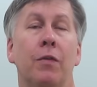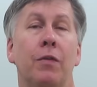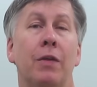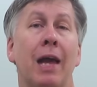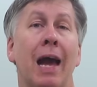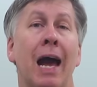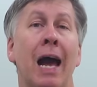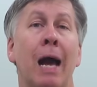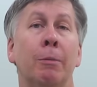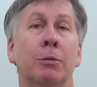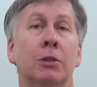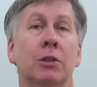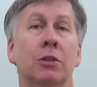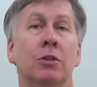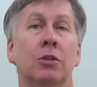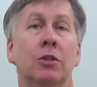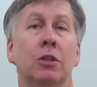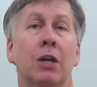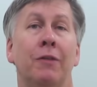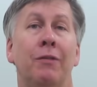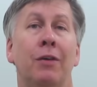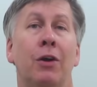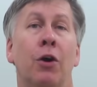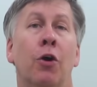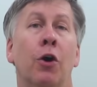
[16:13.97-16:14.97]
the
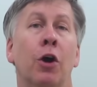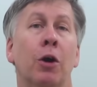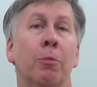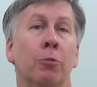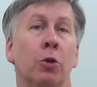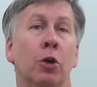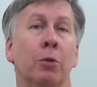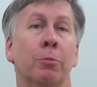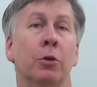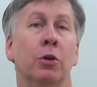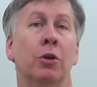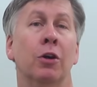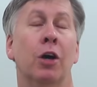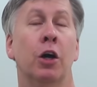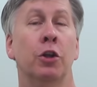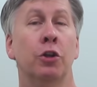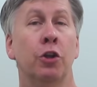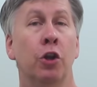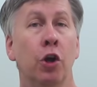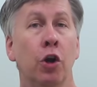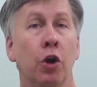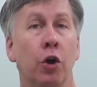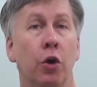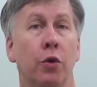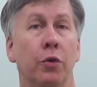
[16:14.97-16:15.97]
absence of a heart murmur
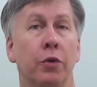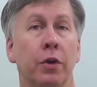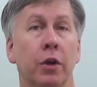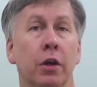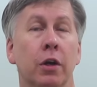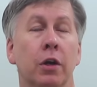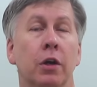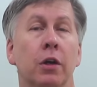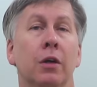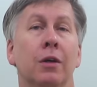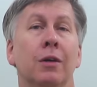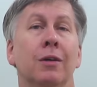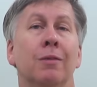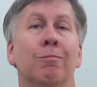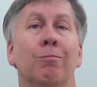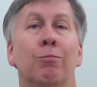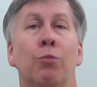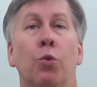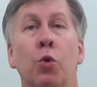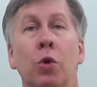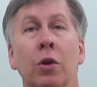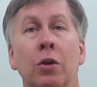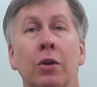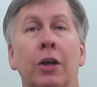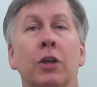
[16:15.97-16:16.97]
alone
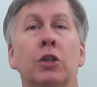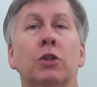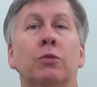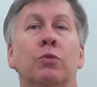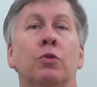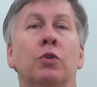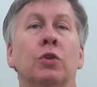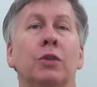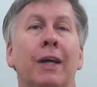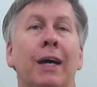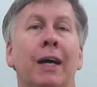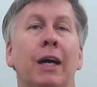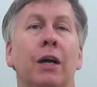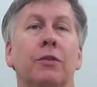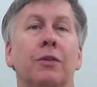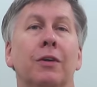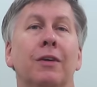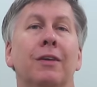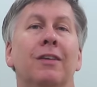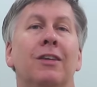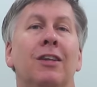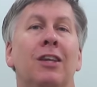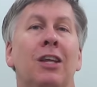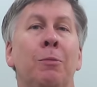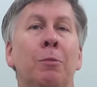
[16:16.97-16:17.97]
more or less rules out
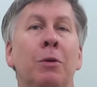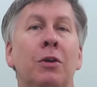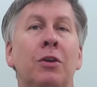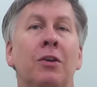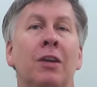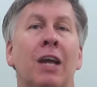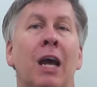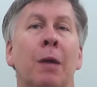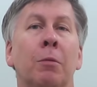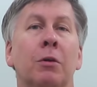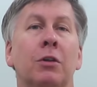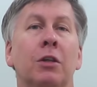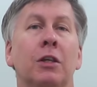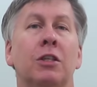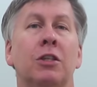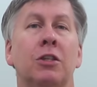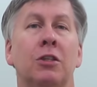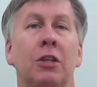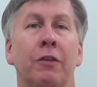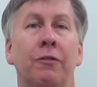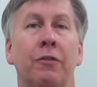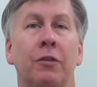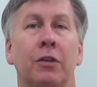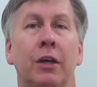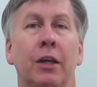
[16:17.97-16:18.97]
hemodynamically
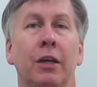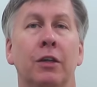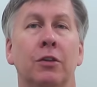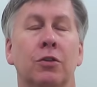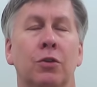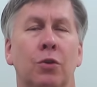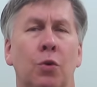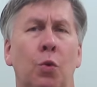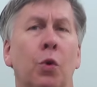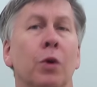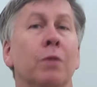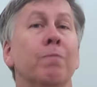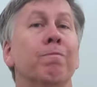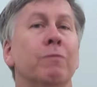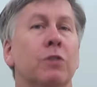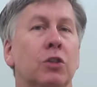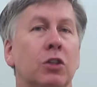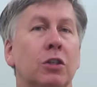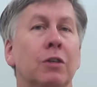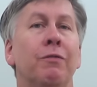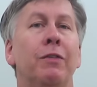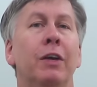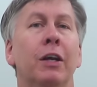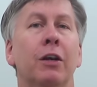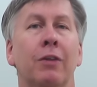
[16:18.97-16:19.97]
significant or
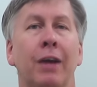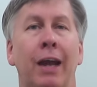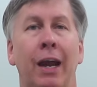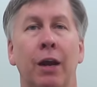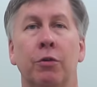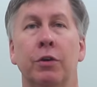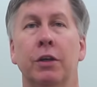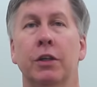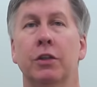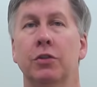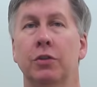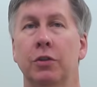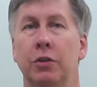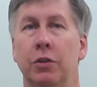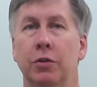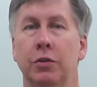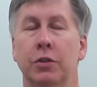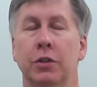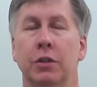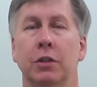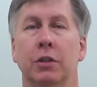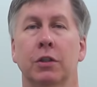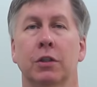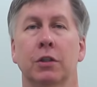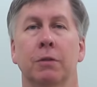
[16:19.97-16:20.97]
severe aortic
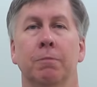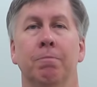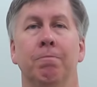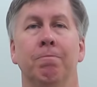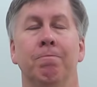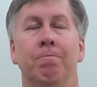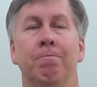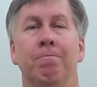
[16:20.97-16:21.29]
stenosis.